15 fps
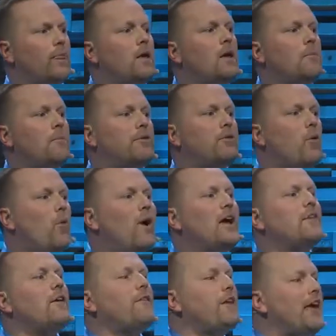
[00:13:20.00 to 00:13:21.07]
But the way
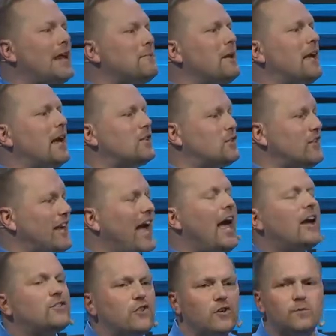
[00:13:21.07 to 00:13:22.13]
that the enemy gets the
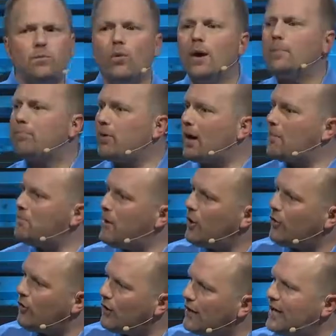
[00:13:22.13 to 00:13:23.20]
access point
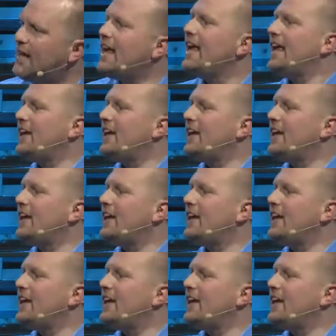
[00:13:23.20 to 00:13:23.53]
primarily